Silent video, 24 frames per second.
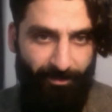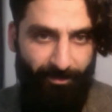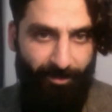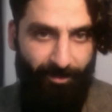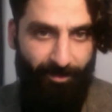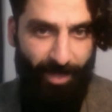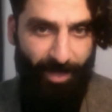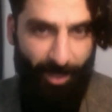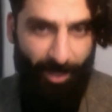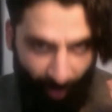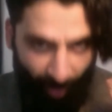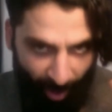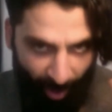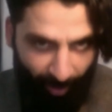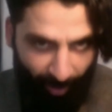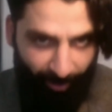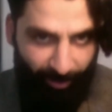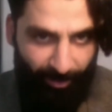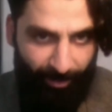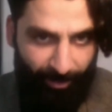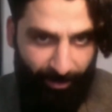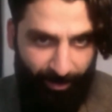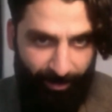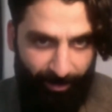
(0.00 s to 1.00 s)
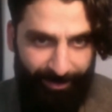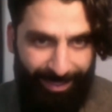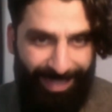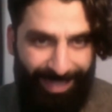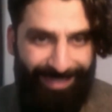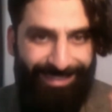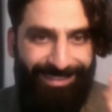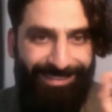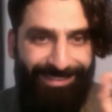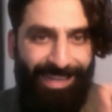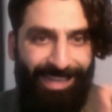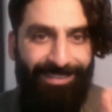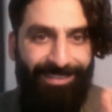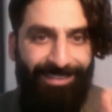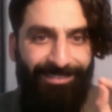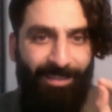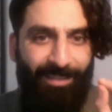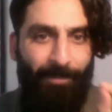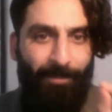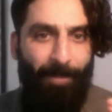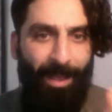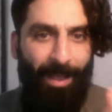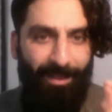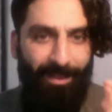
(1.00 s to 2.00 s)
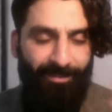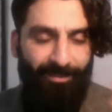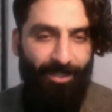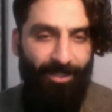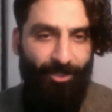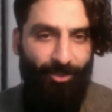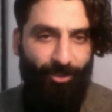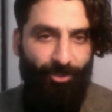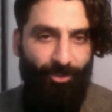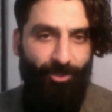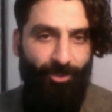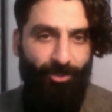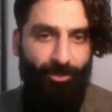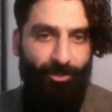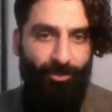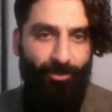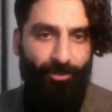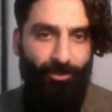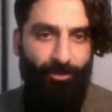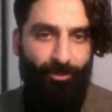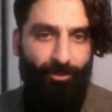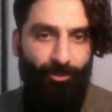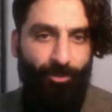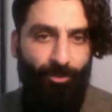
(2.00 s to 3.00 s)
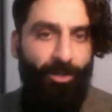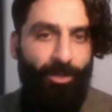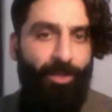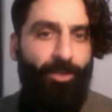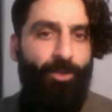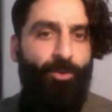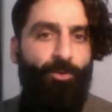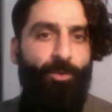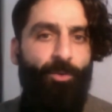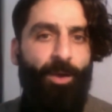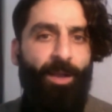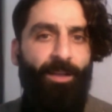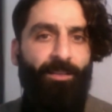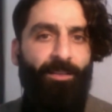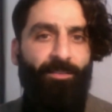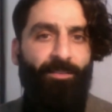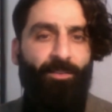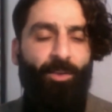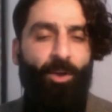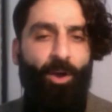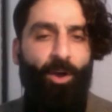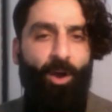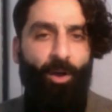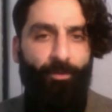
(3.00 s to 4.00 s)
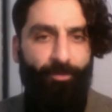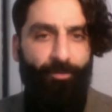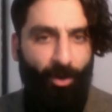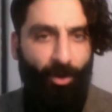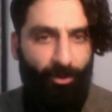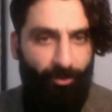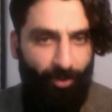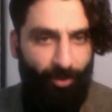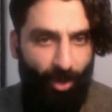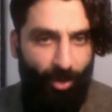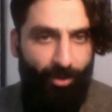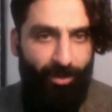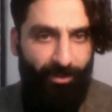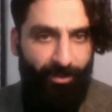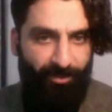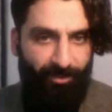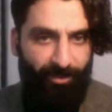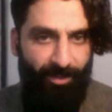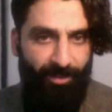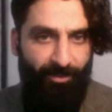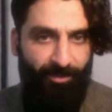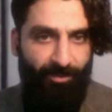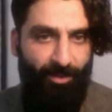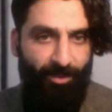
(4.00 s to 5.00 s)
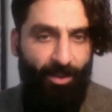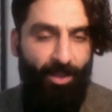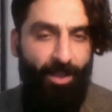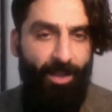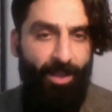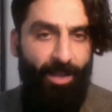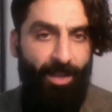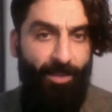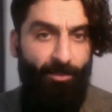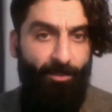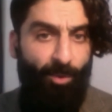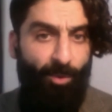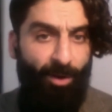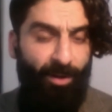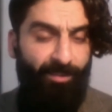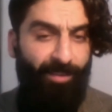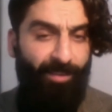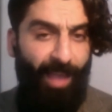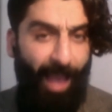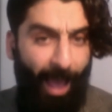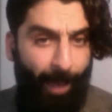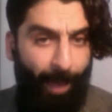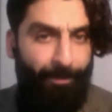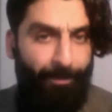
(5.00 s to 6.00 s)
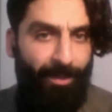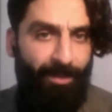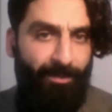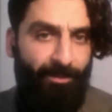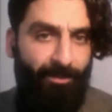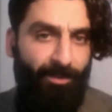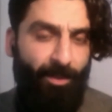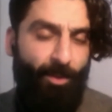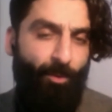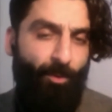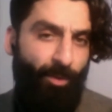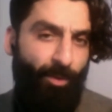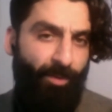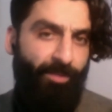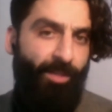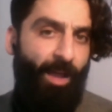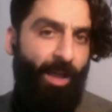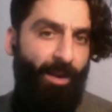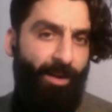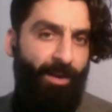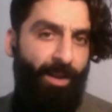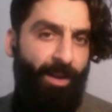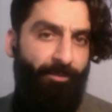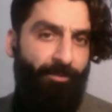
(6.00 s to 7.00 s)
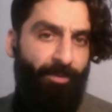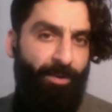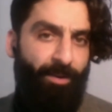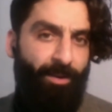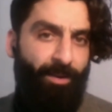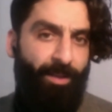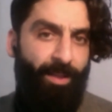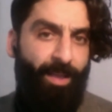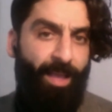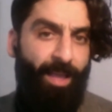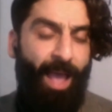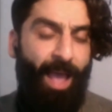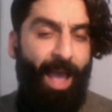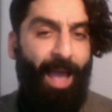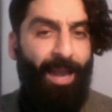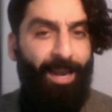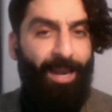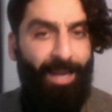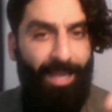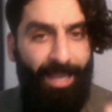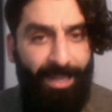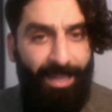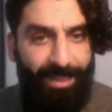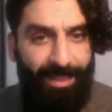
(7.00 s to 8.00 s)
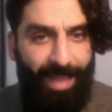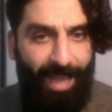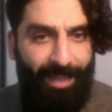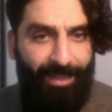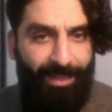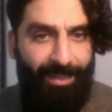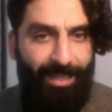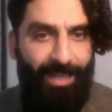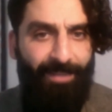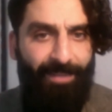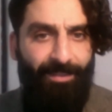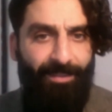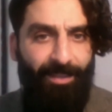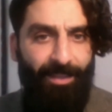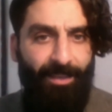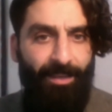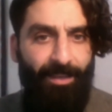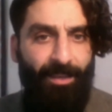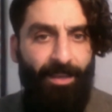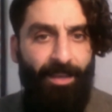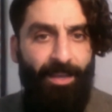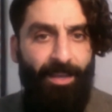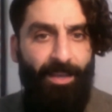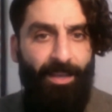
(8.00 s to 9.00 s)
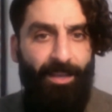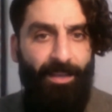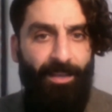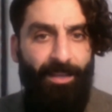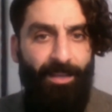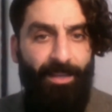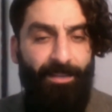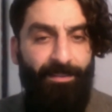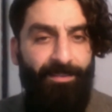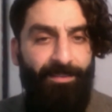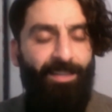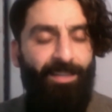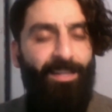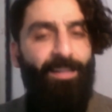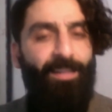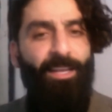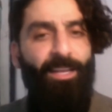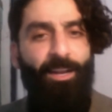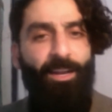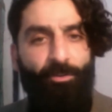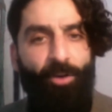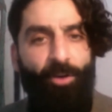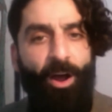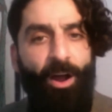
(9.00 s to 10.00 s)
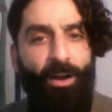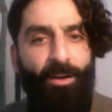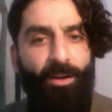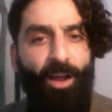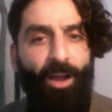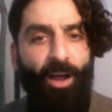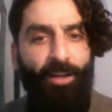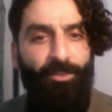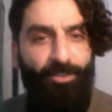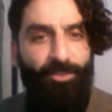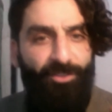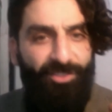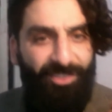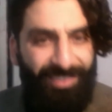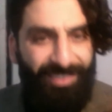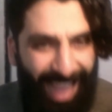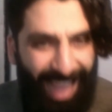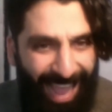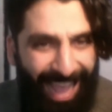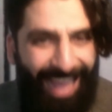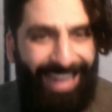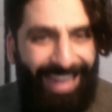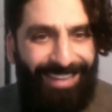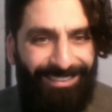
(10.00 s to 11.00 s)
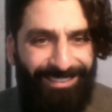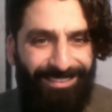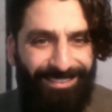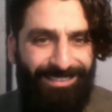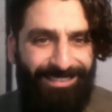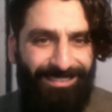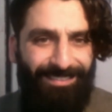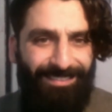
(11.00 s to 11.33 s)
Iran, that sent a message to the US of condolences in what has happened with 9/11. And in that letter, it said that Iran understands